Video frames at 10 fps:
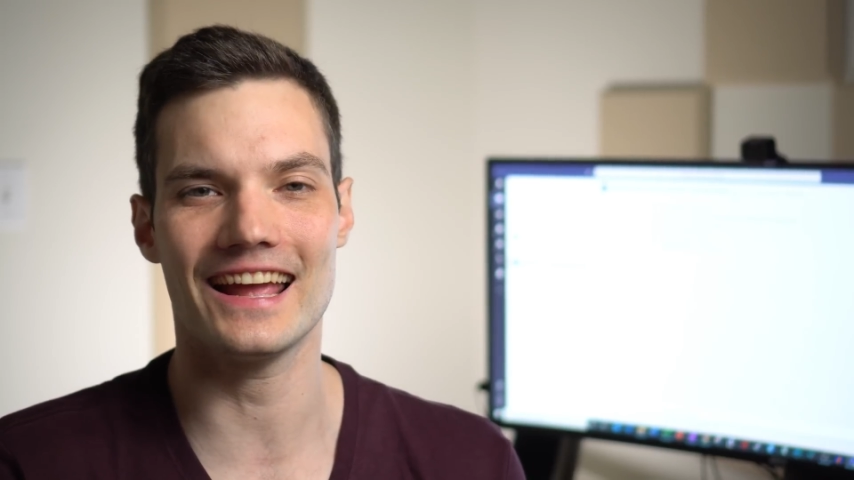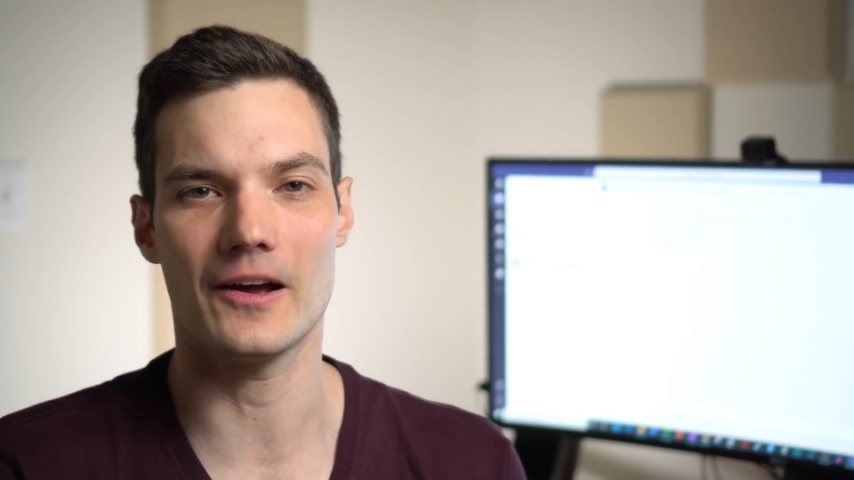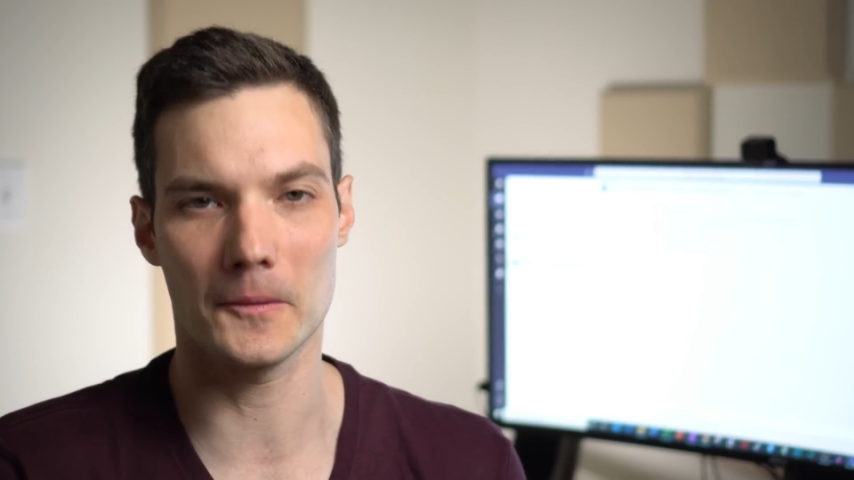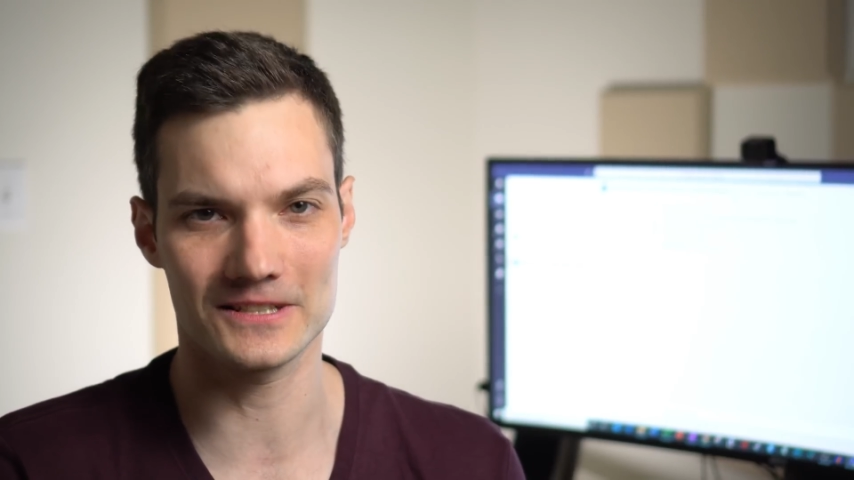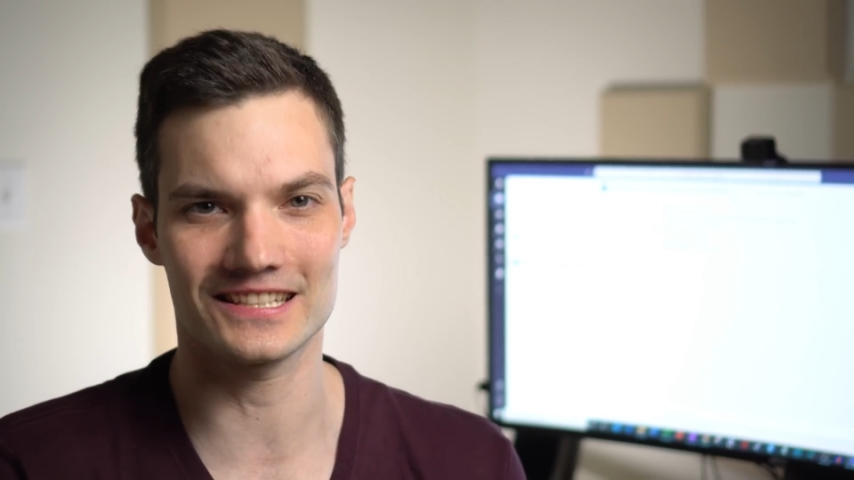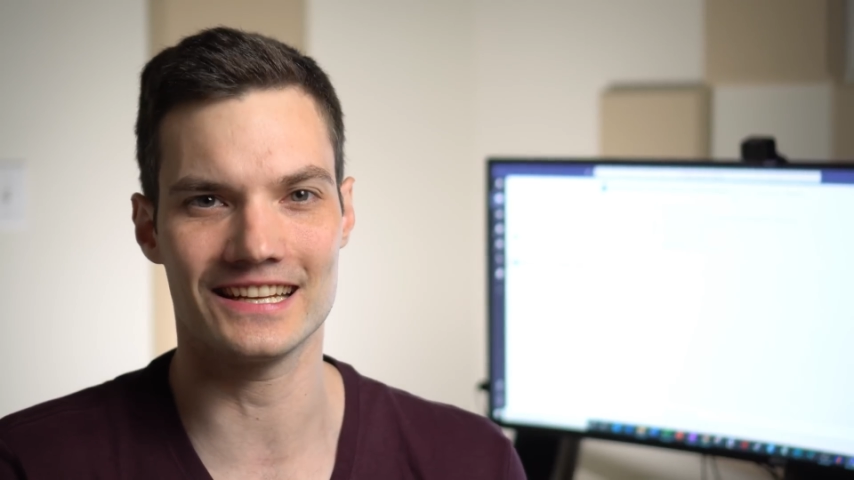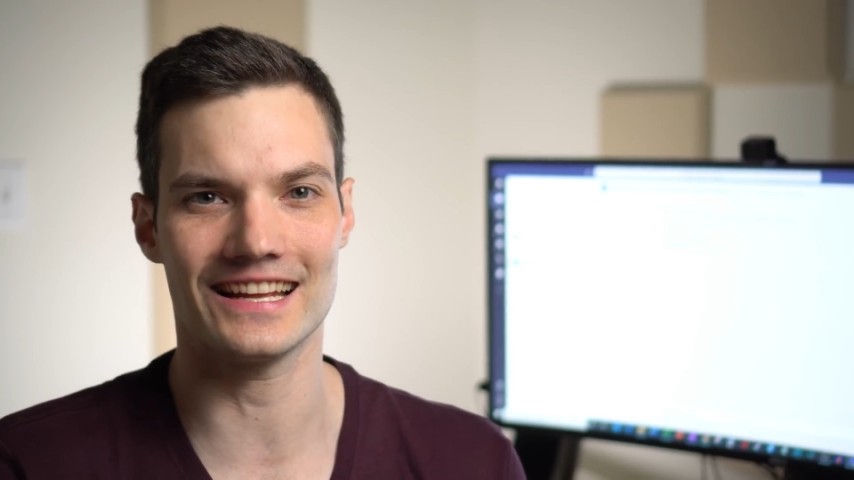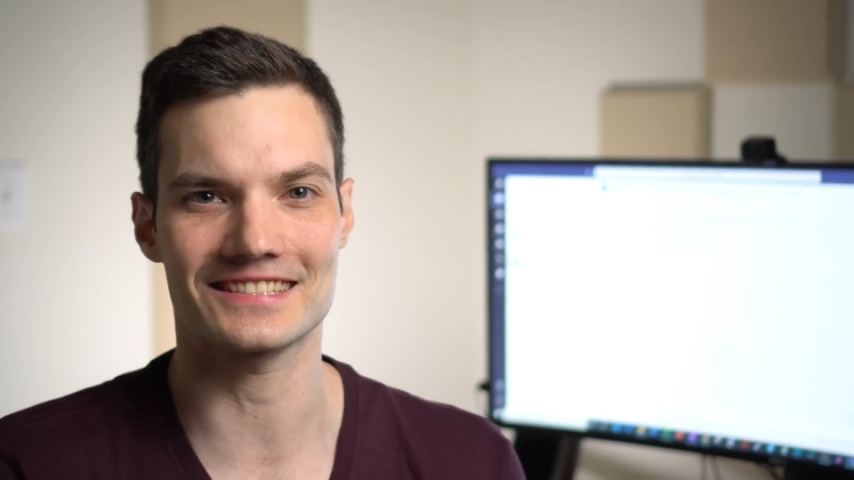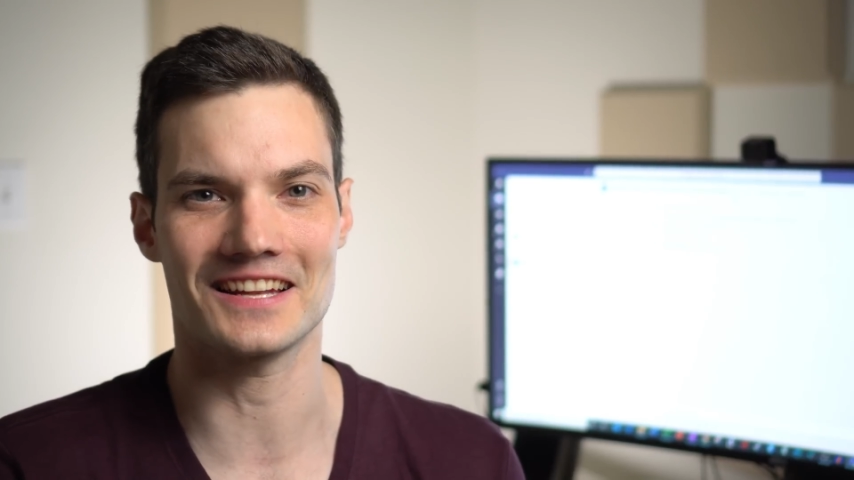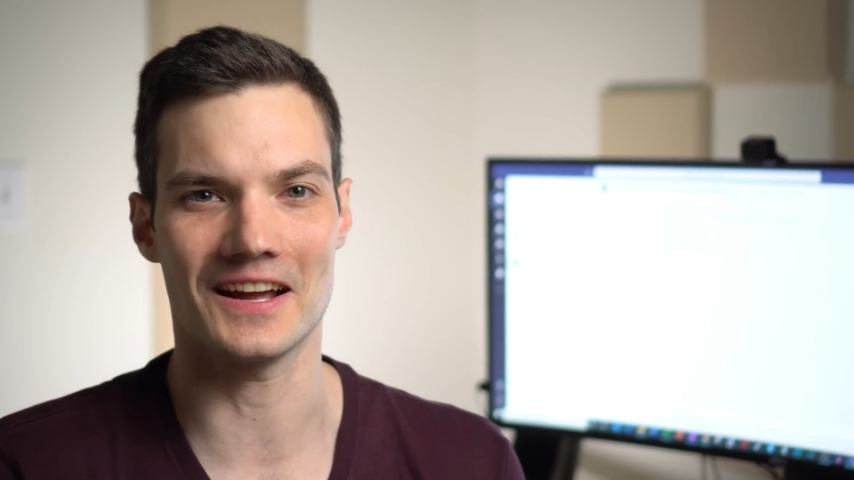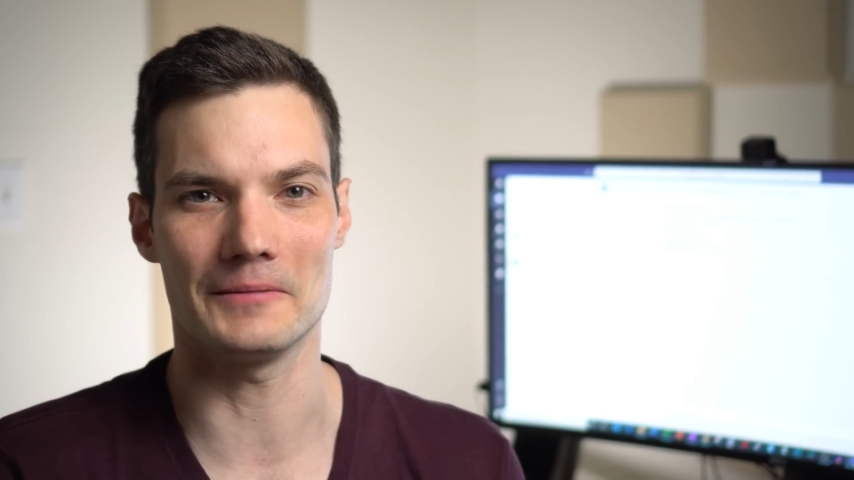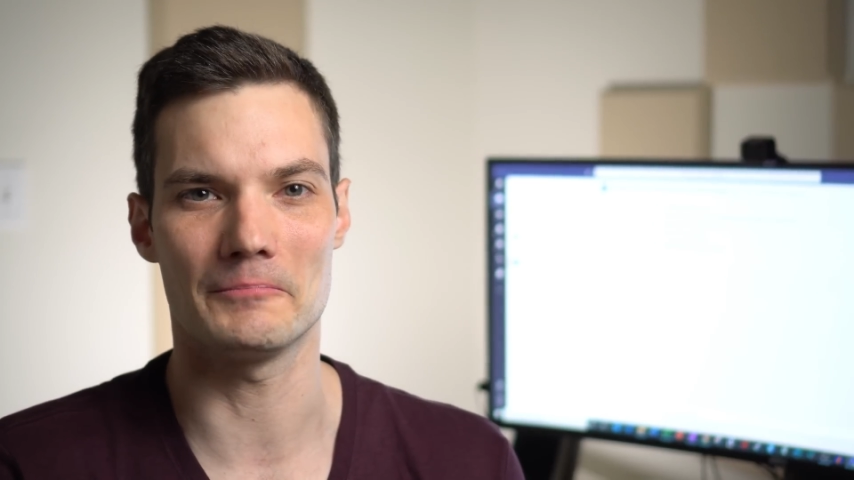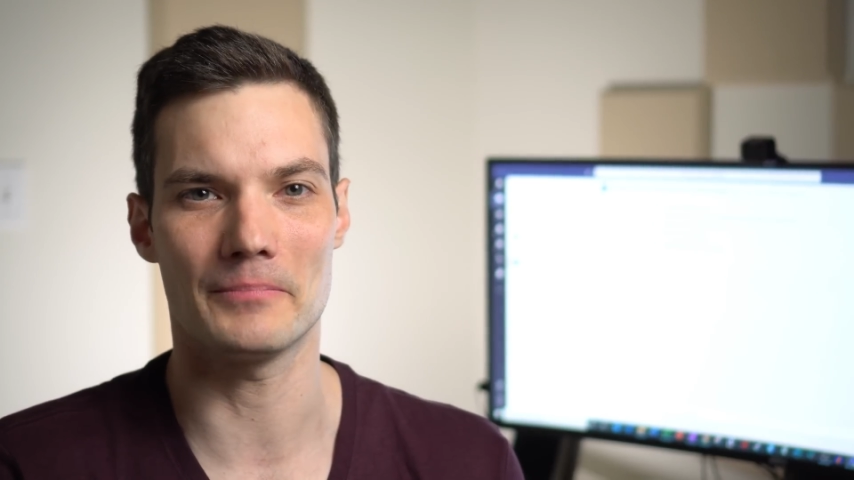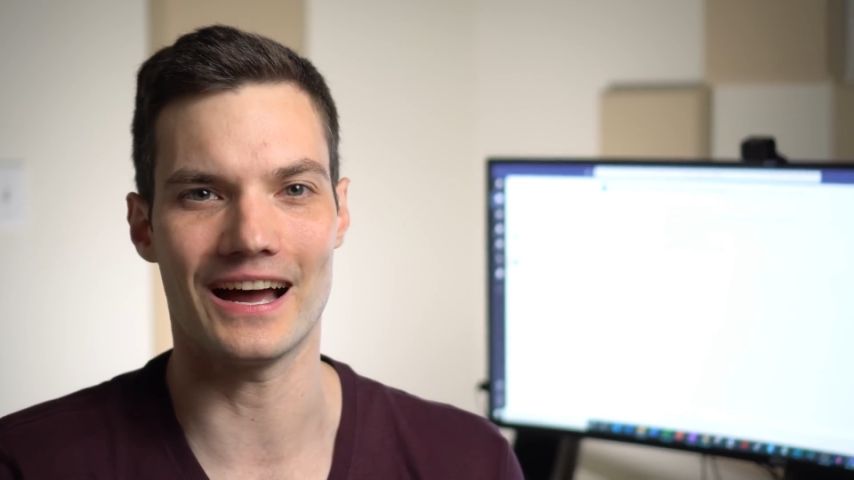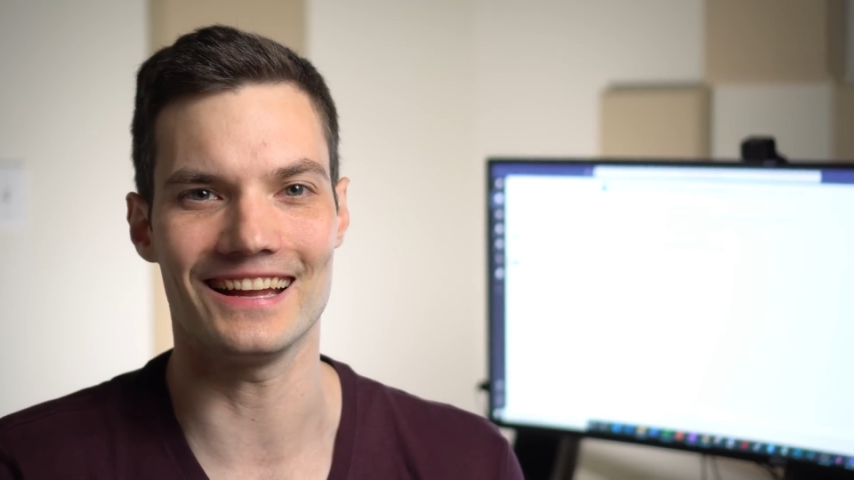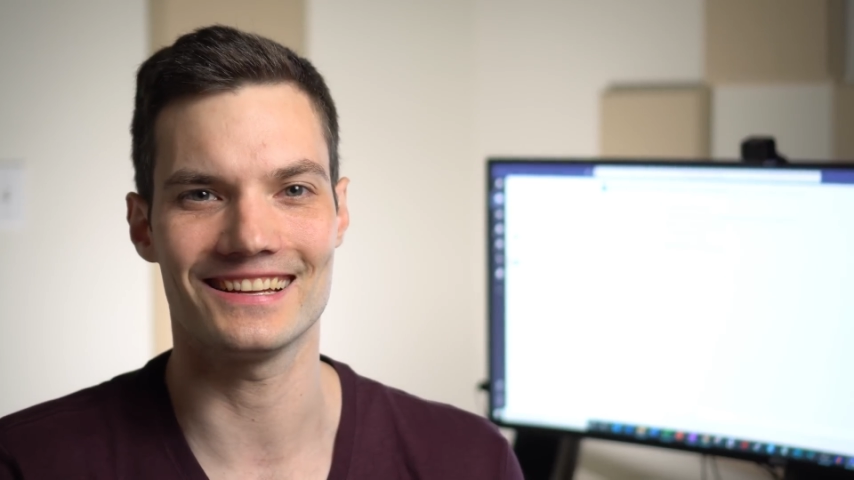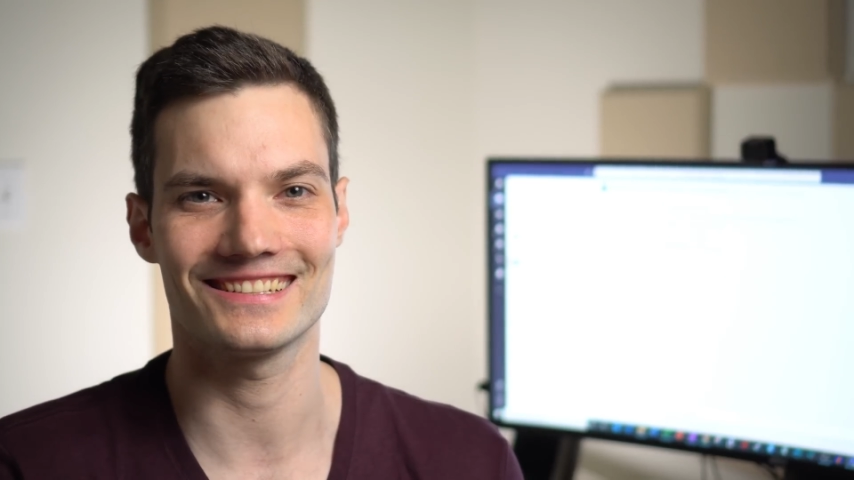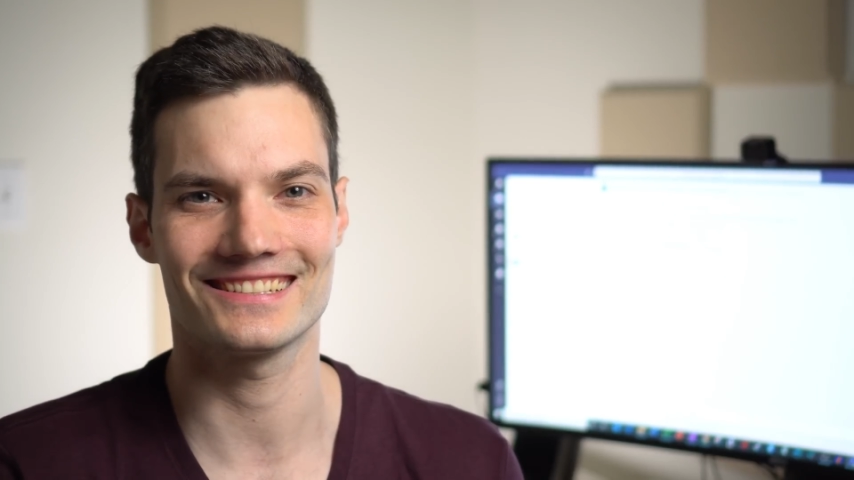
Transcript: I hope to see you next time. Bye.